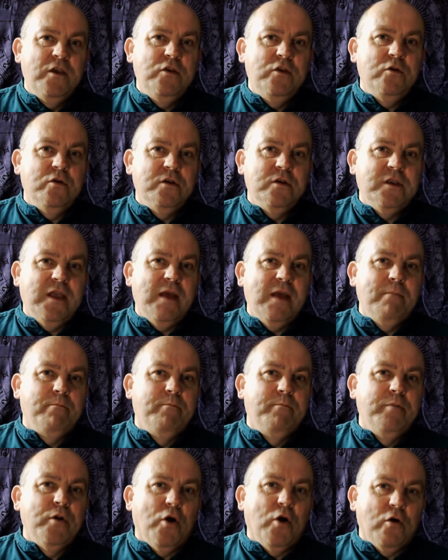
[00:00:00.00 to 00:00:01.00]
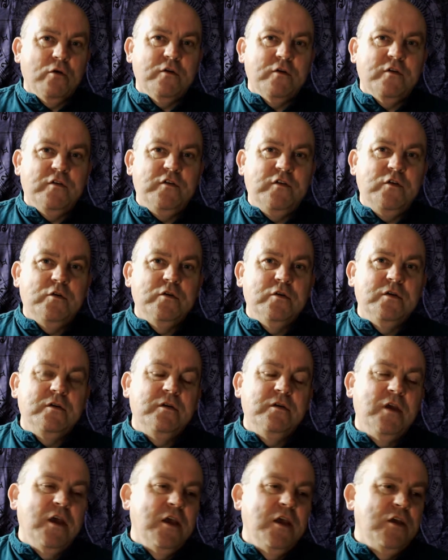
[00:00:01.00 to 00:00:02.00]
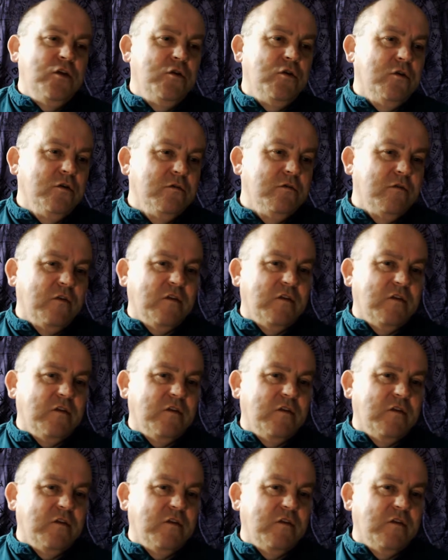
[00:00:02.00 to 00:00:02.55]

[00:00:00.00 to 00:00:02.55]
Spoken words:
You can get blocks. You can